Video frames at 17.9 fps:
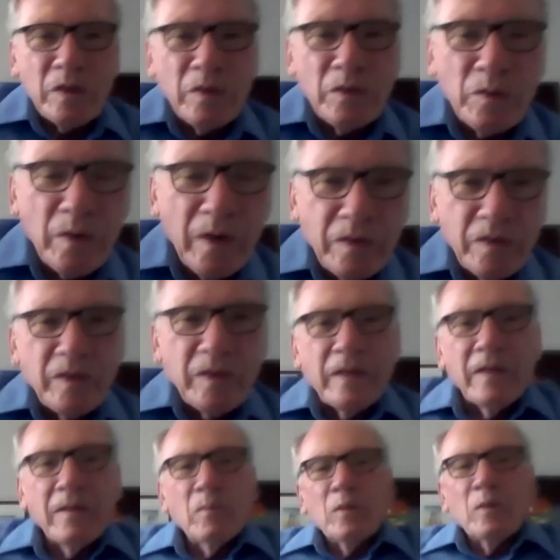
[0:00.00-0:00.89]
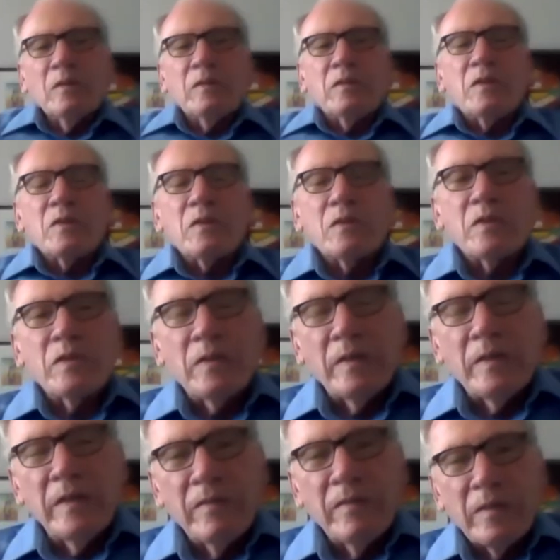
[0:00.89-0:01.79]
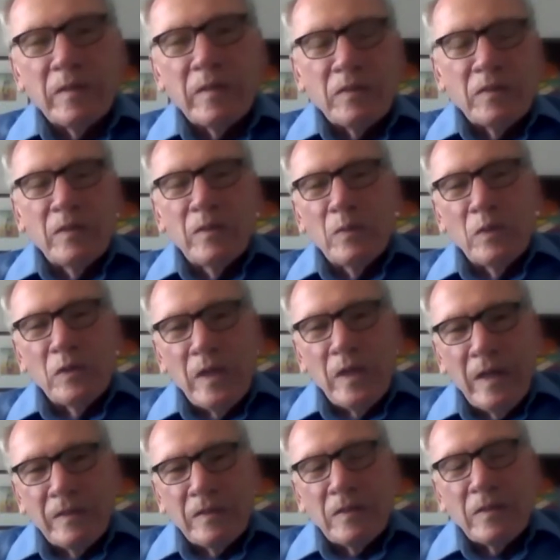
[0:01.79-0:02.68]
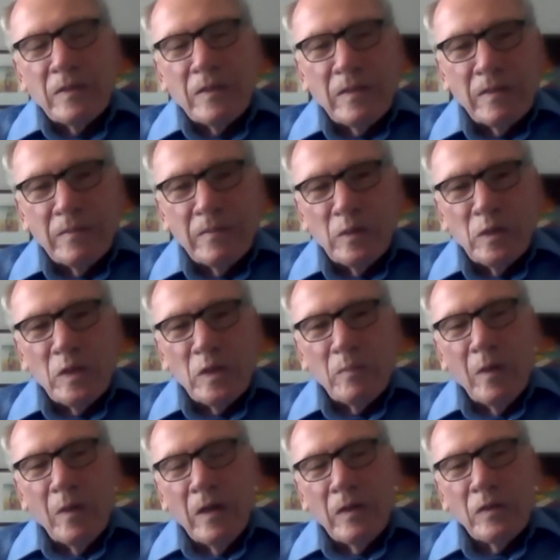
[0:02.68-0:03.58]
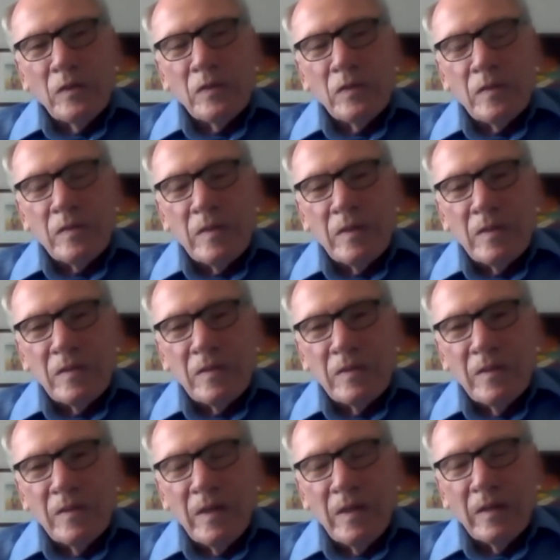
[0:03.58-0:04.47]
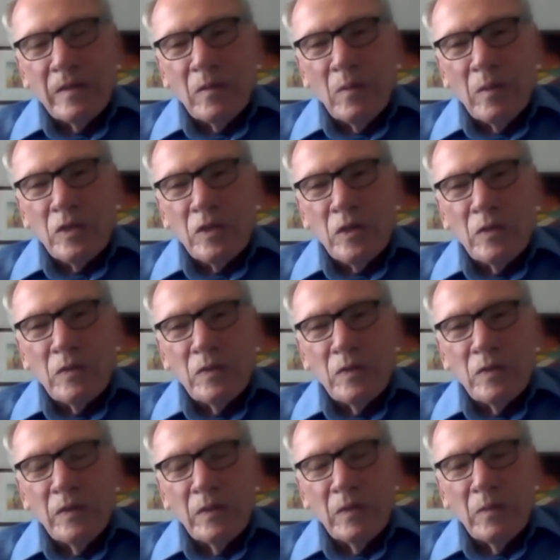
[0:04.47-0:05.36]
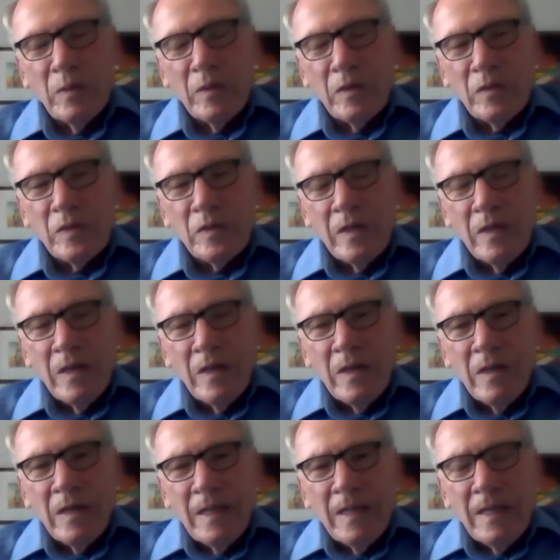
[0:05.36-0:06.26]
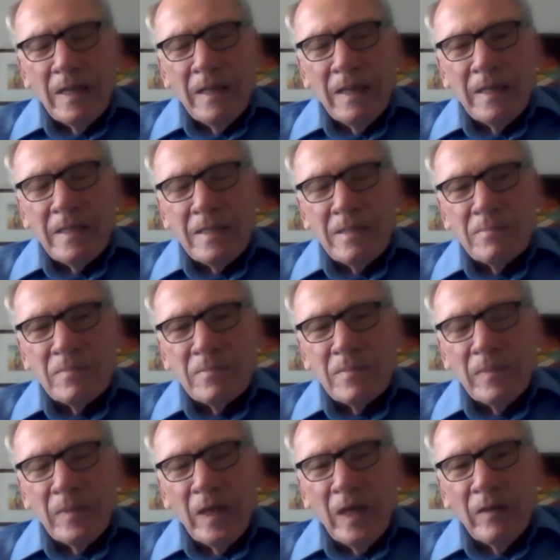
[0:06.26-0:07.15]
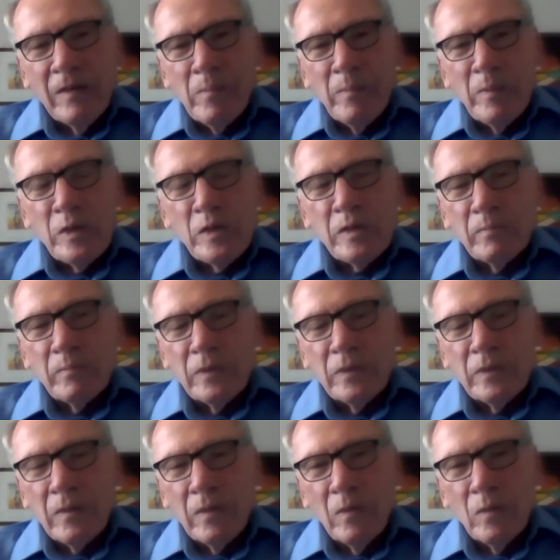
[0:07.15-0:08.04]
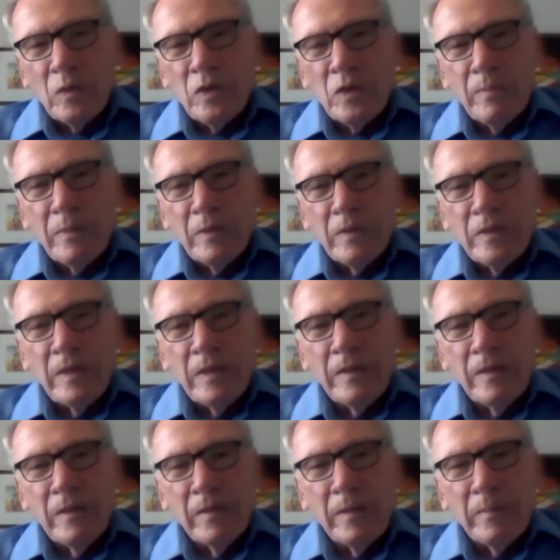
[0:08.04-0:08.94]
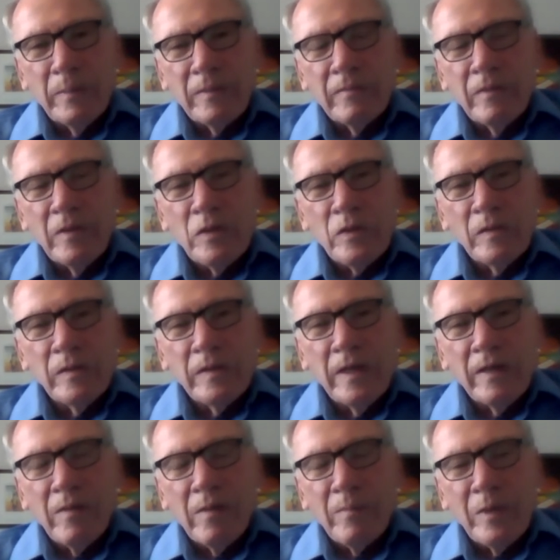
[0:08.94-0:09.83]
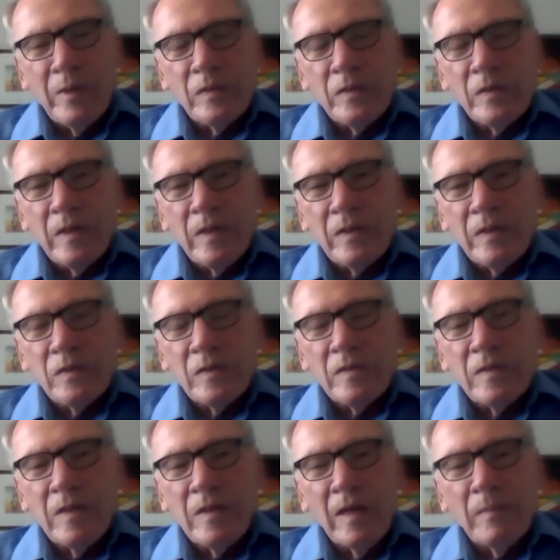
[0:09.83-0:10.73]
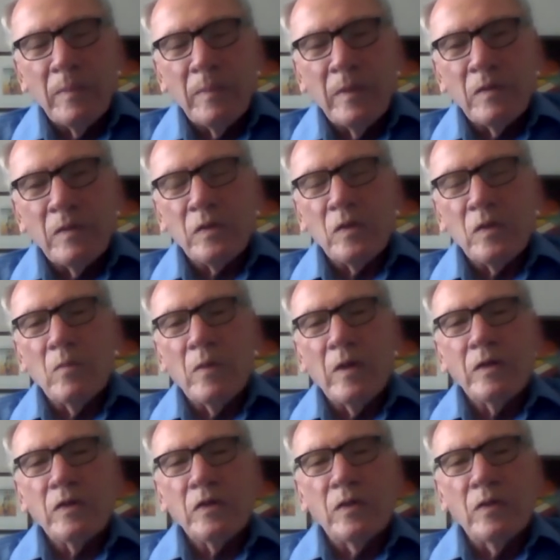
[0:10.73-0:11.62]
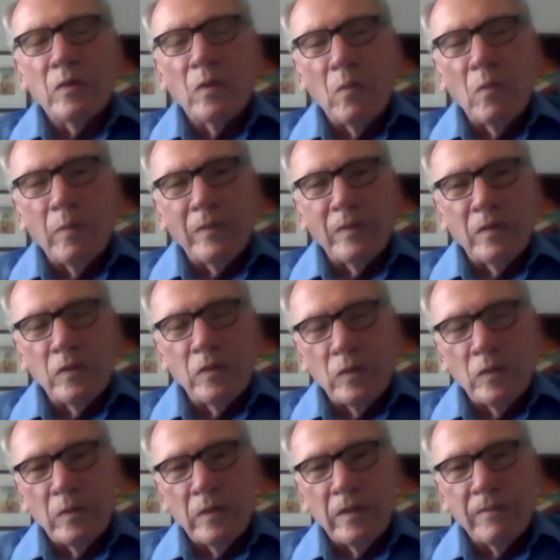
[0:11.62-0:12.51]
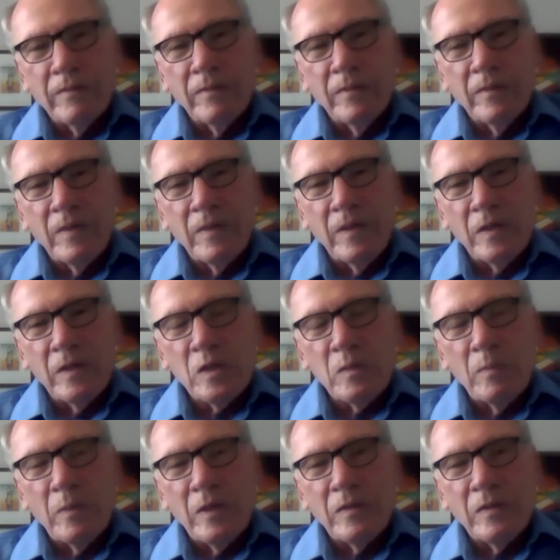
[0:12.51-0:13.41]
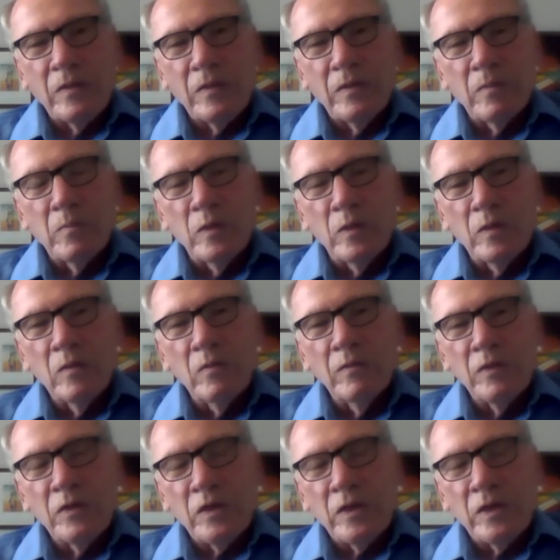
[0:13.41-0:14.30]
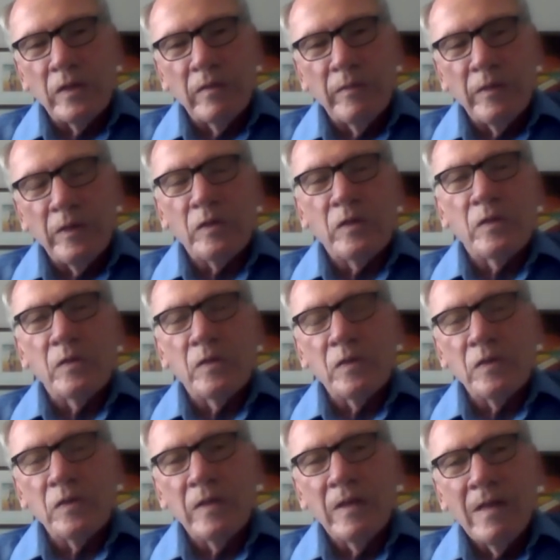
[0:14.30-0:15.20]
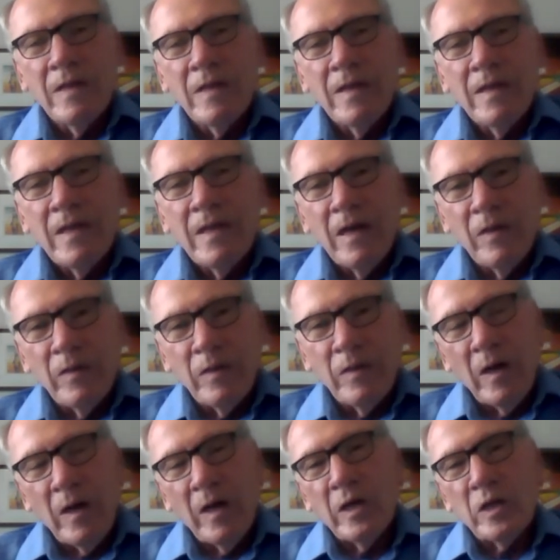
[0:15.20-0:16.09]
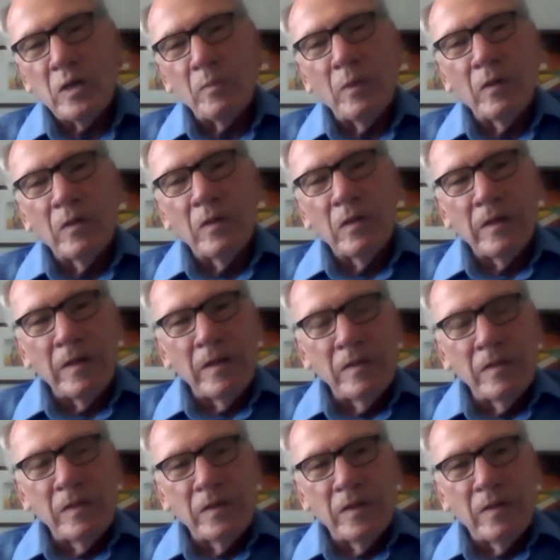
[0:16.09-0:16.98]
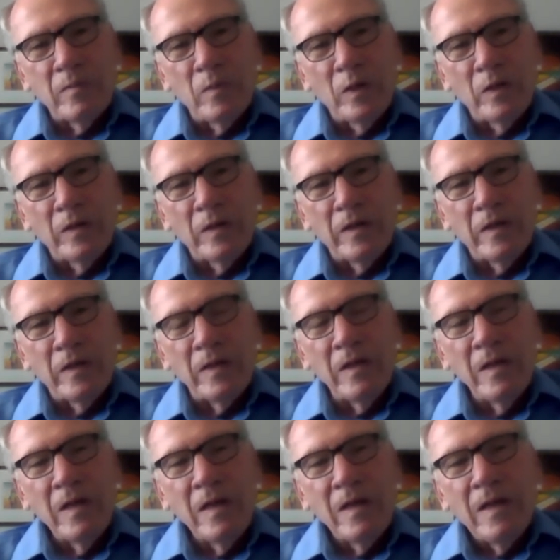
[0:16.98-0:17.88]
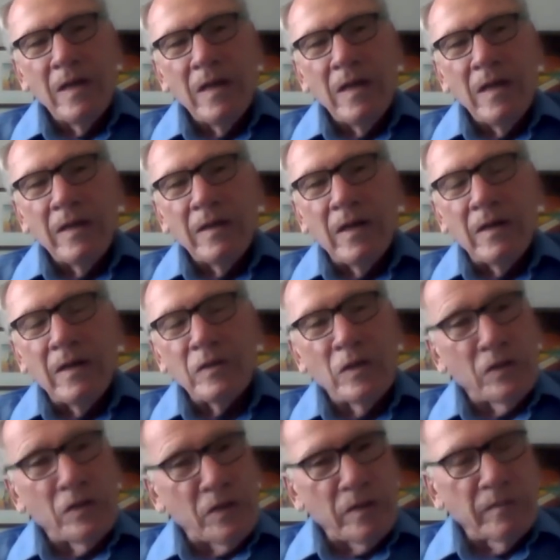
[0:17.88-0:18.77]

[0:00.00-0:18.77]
it's interesting. I will just give a two cent uh, response uh, to that question, too, is um, government's approach, particularly provincial governments, has not been so much to open the door for this, but to move services out of the hospital into the community uh, to